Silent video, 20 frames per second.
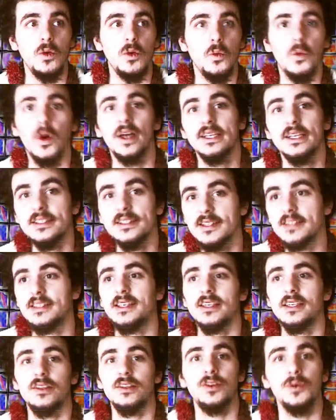what is this
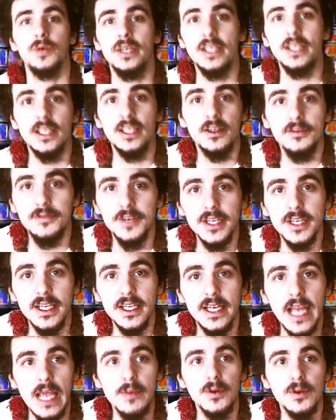kid doing in a
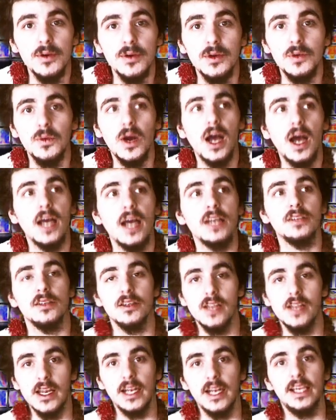friggin' neighborhood watch,
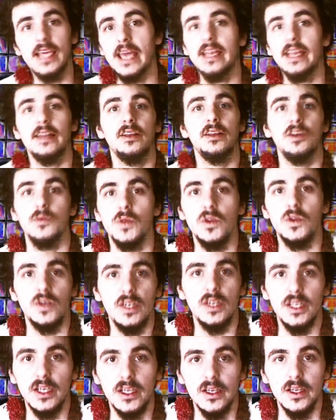in a gated
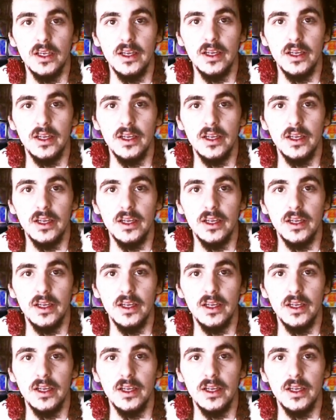community?